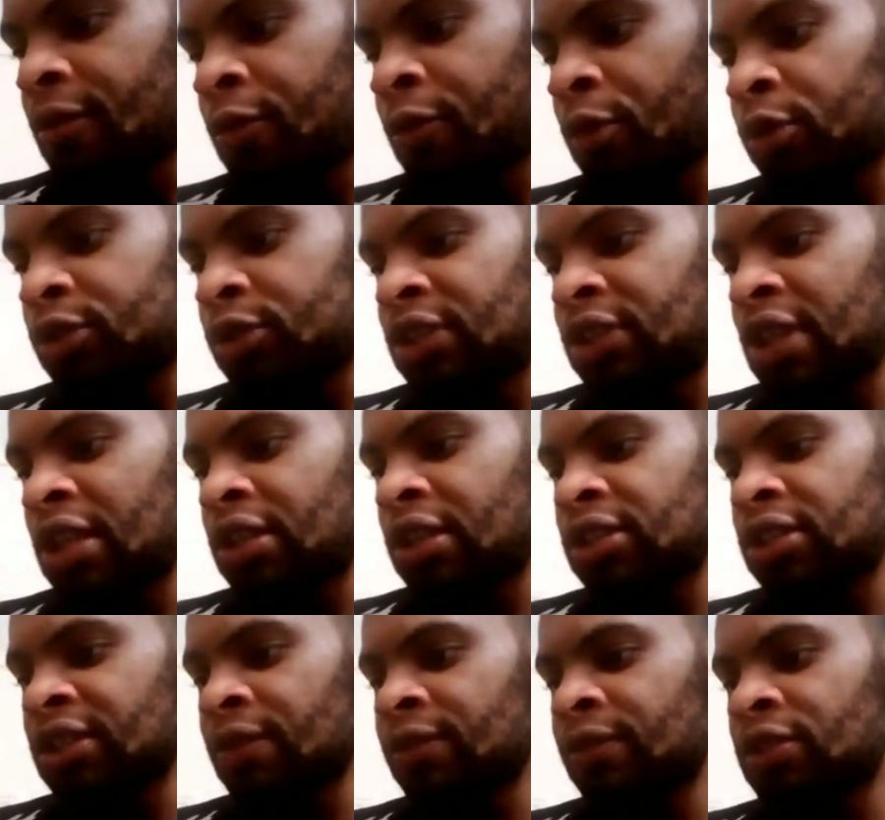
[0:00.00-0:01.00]
48
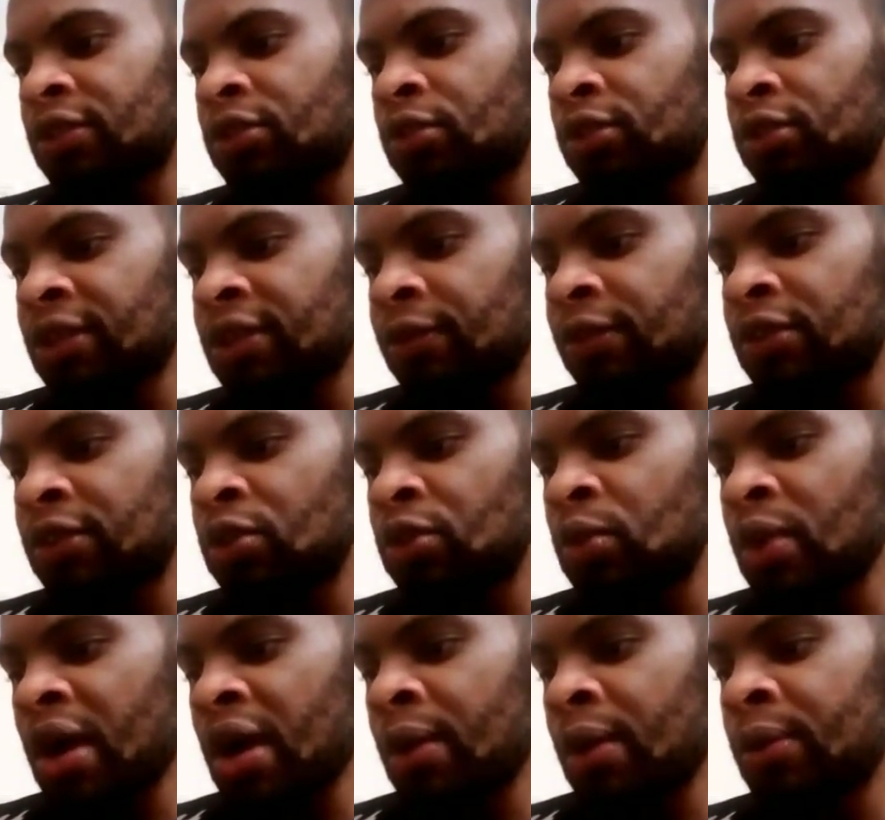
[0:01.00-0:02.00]
to
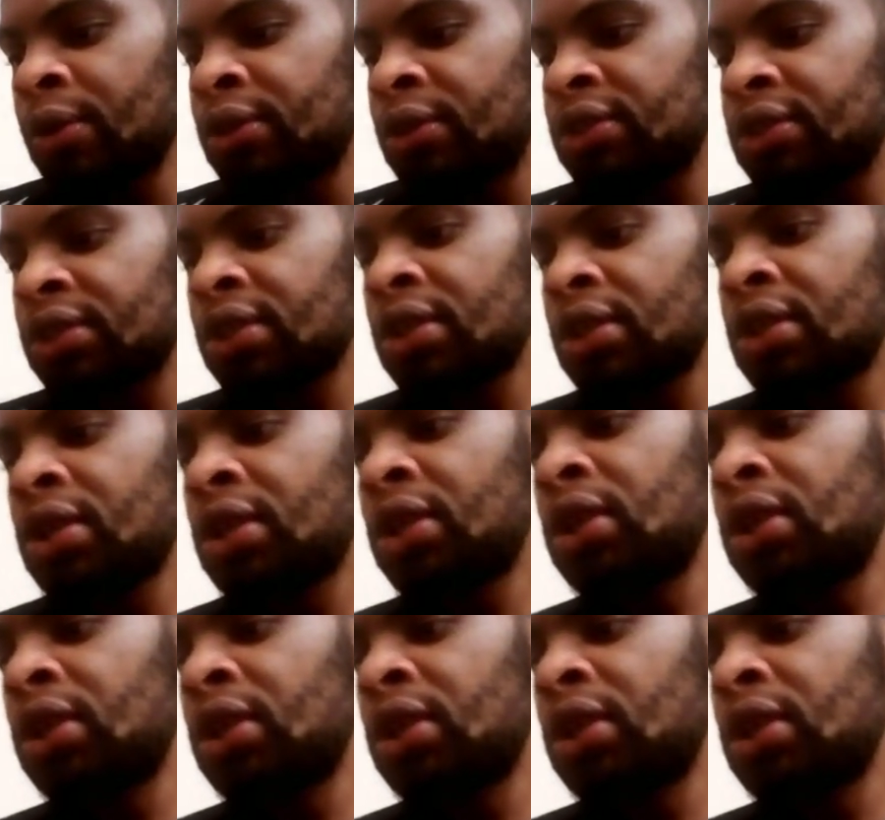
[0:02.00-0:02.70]
72, hours,